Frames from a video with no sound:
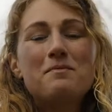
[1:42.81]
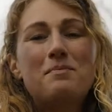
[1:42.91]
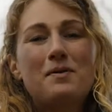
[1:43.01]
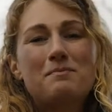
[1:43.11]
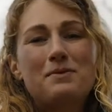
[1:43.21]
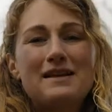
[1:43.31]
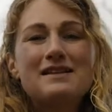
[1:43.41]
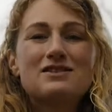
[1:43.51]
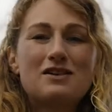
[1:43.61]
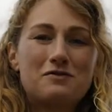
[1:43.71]
But
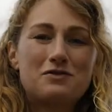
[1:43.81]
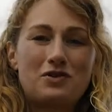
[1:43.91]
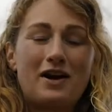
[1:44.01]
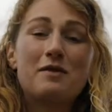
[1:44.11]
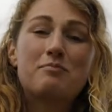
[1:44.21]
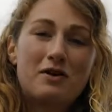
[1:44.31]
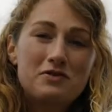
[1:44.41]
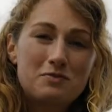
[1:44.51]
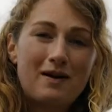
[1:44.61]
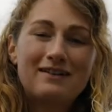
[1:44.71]
please don't try and
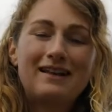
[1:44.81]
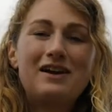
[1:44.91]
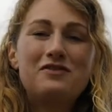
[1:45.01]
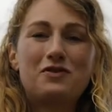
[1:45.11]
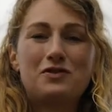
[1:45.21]
approach wildlife